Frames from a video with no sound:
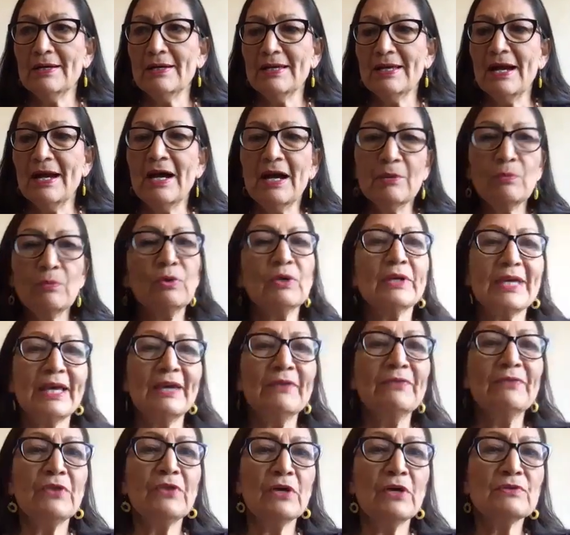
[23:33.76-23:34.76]
will
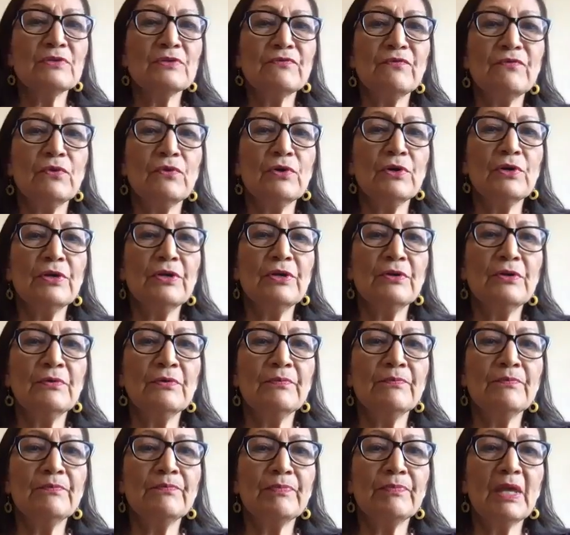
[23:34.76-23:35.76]
get those for
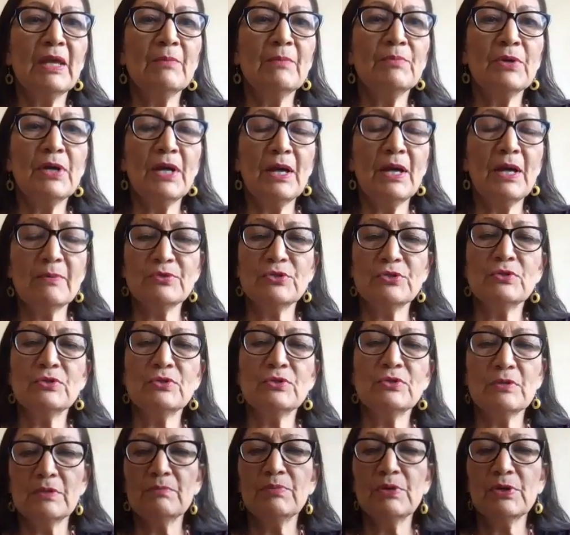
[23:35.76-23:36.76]
you, and perhaps you
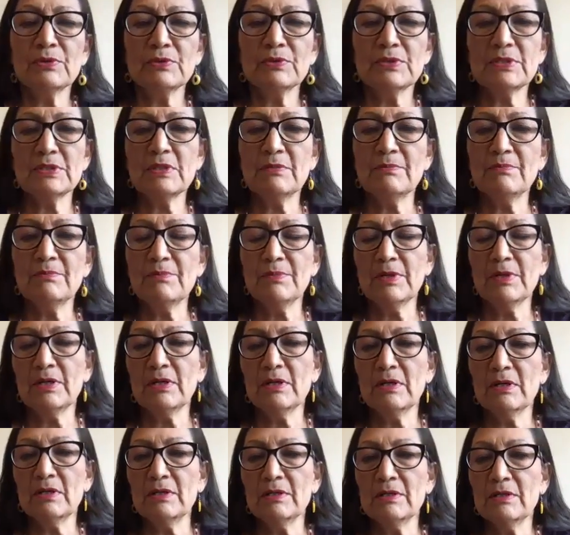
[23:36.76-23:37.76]
can post them
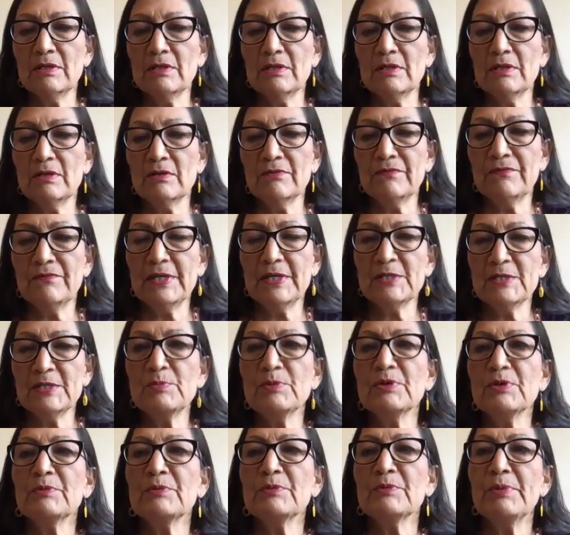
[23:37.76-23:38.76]
on your
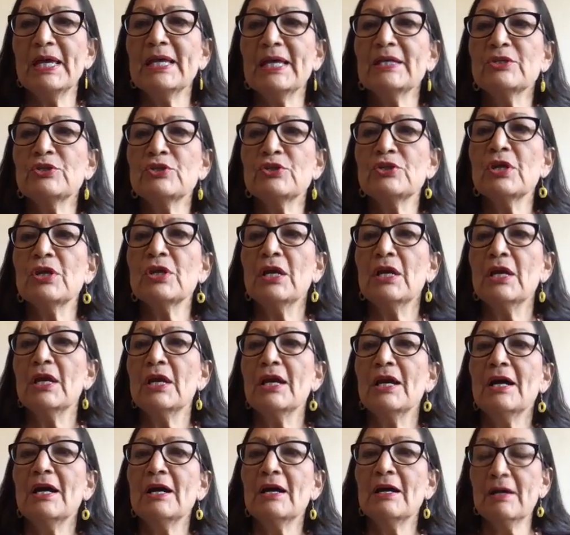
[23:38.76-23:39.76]
Facebook page.
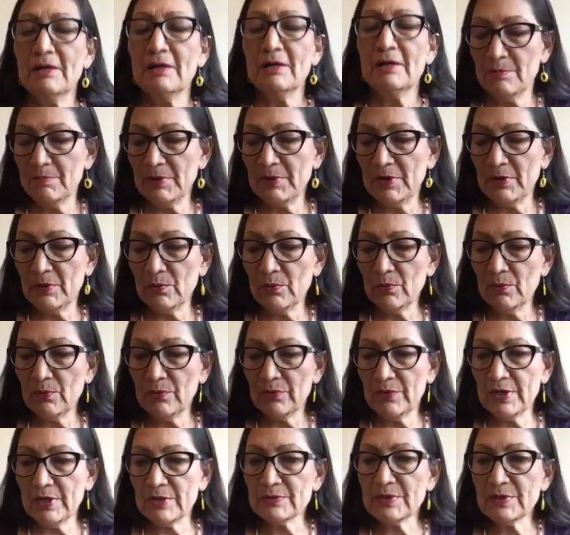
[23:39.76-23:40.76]
But
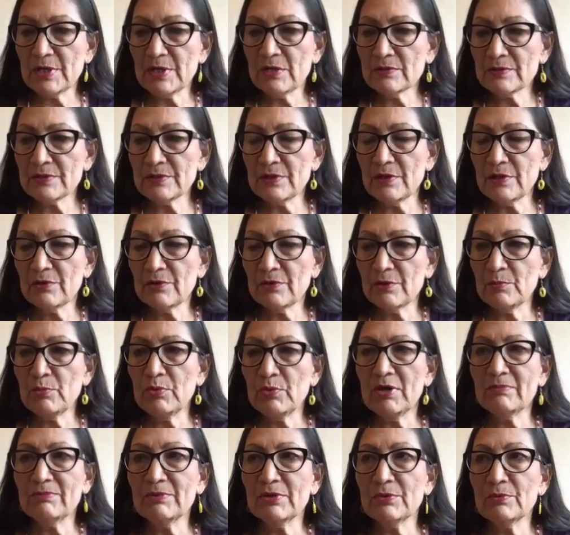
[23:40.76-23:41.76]
there's also the
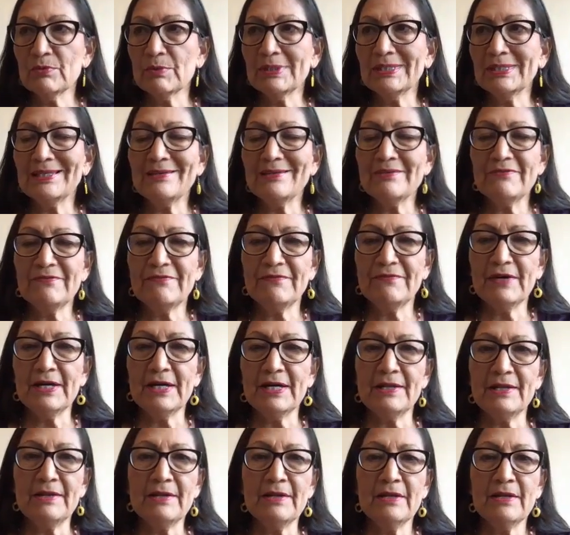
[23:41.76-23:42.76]
Pueblo Relief
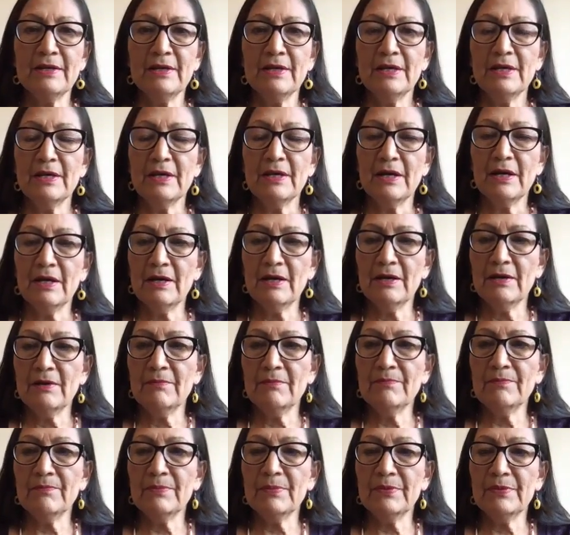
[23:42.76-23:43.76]
Fund
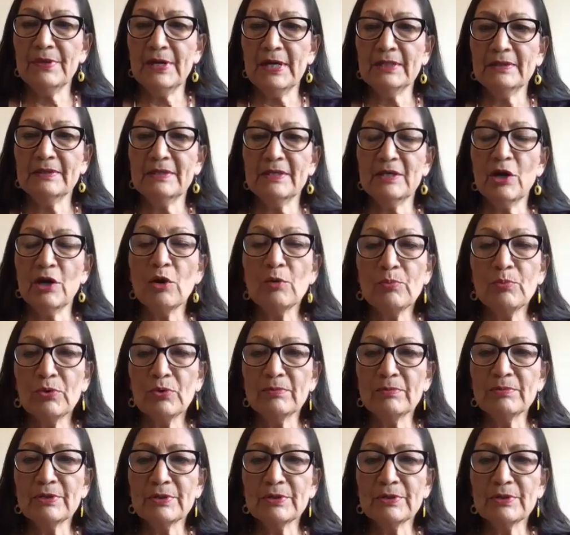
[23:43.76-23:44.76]
that the All
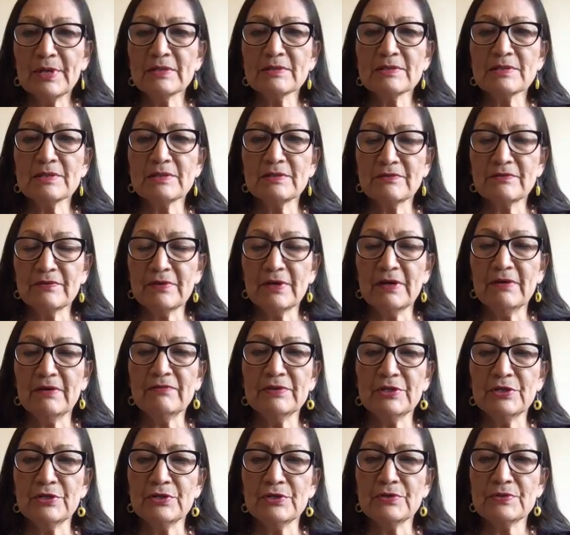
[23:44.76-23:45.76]
Pueblo Council of
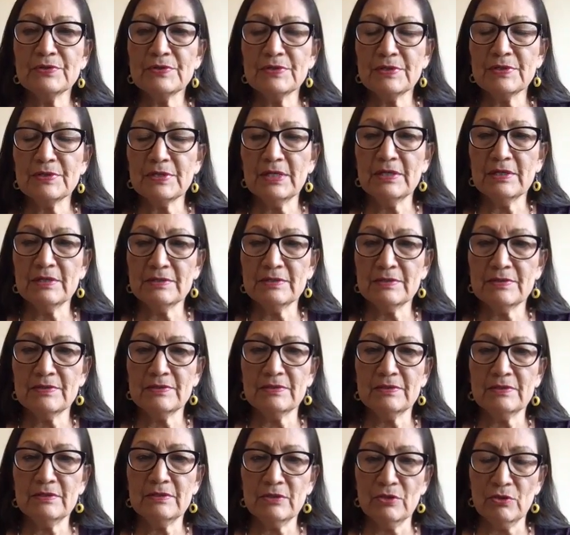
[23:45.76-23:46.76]
Governors is
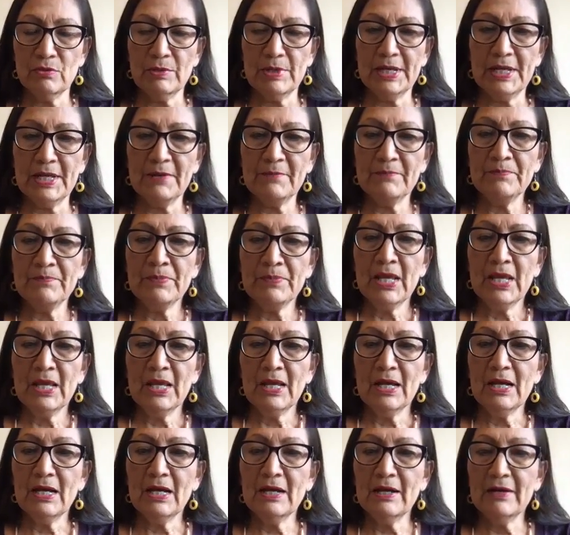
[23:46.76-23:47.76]
doing.
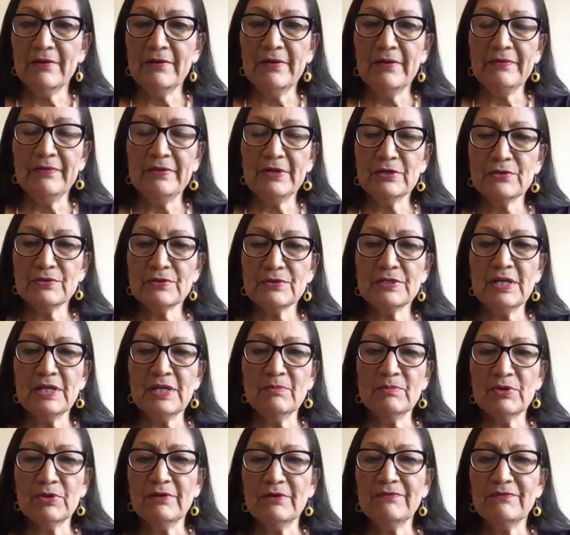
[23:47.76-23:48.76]
And there's a
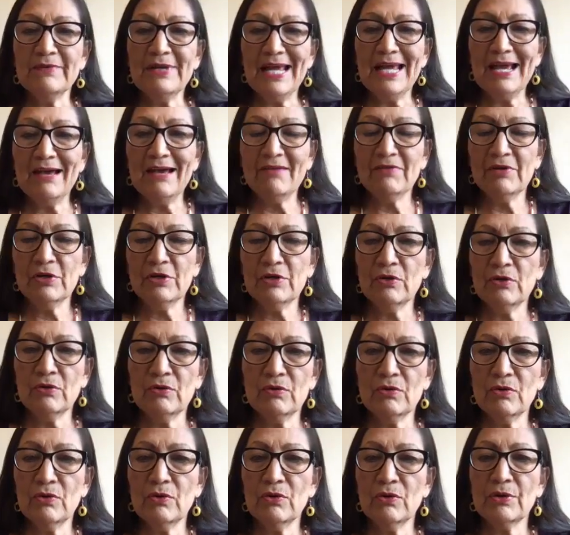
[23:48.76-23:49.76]
number of
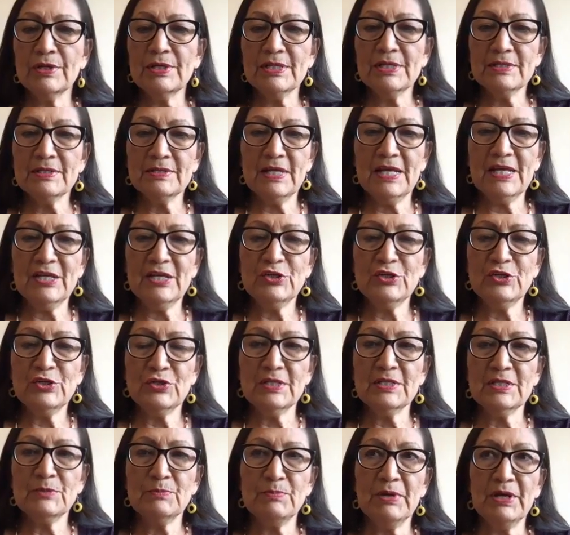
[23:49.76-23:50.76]
Navajo
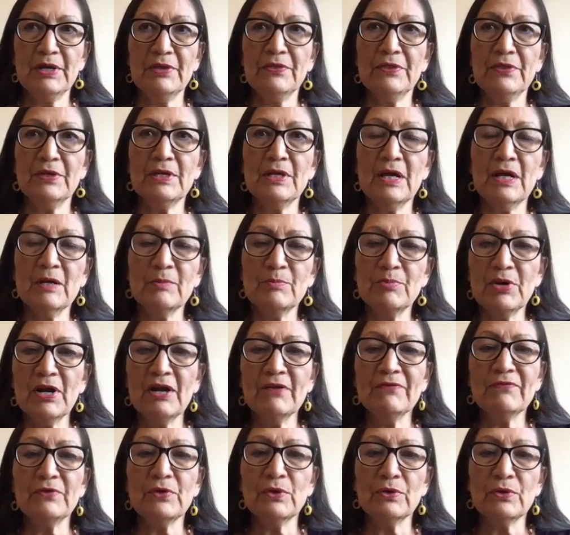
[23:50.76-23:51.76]
organizations, but the
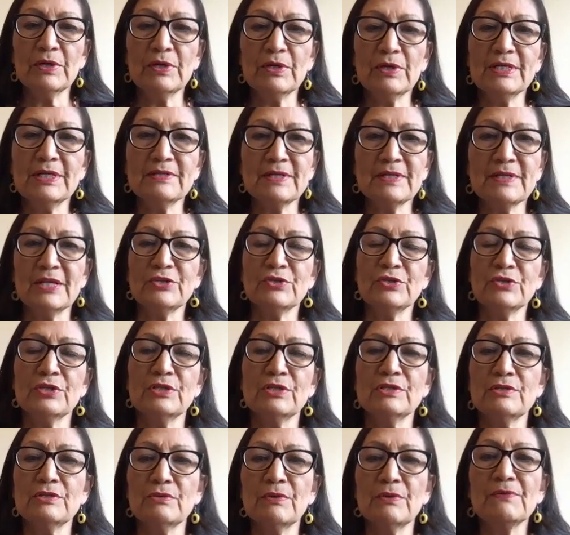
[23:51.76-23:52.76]
nonprofit
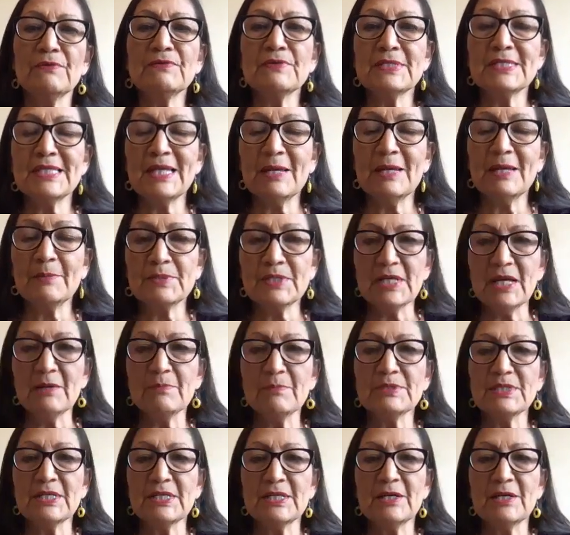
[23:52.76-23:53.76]
organizations who have stepped
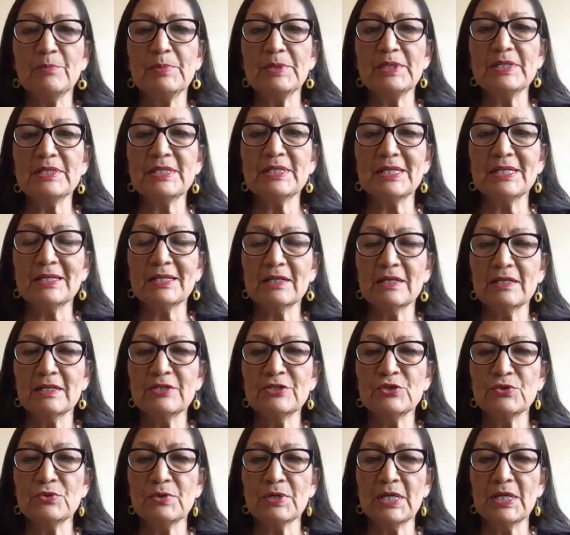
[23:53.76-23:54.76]
up to help Indian
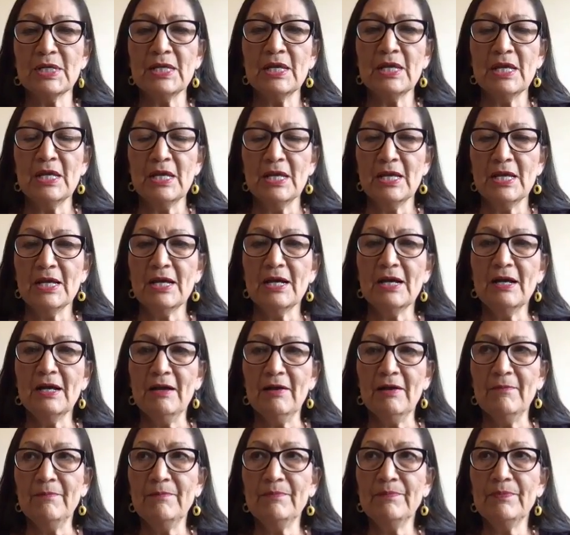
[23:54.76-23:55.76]
country,
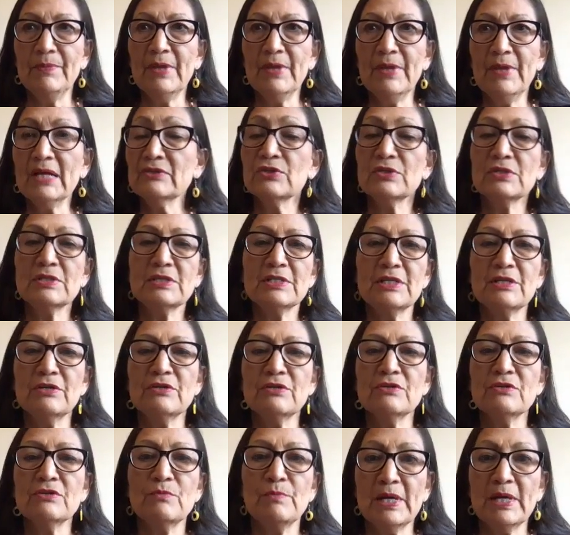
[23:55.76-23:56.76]
not just here
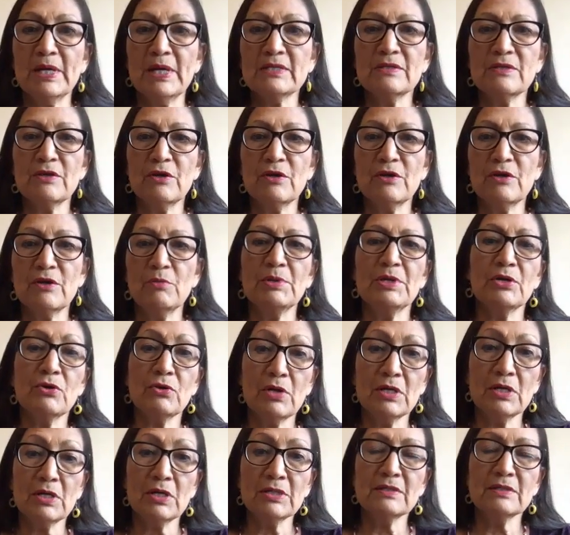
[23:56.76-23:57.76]
in New Mexico, but
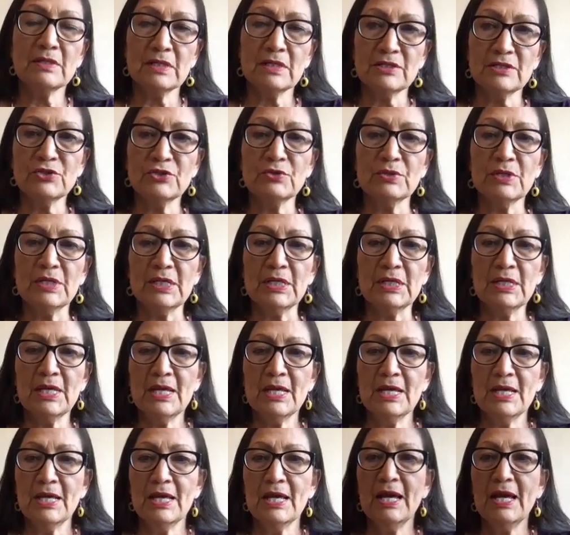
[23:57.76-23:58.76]
across the country,
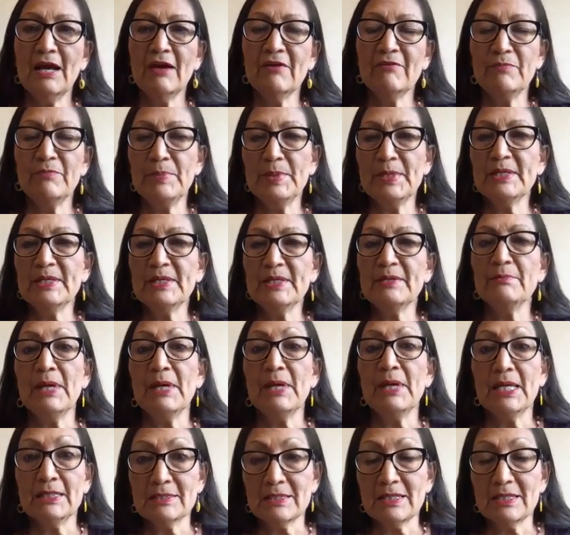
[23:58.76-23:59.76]
have been
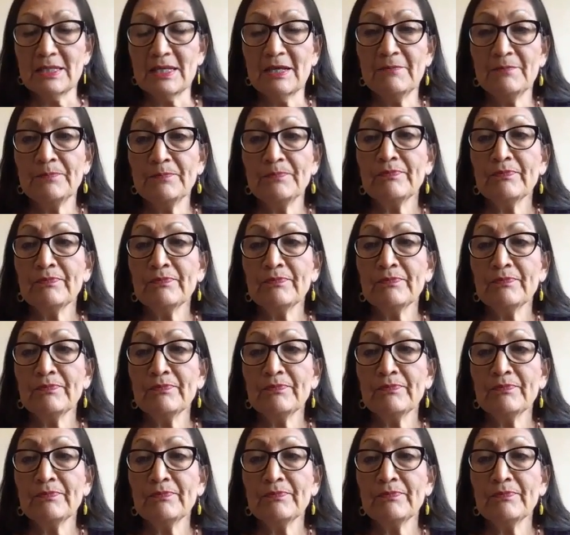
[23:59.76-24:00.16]
amazing.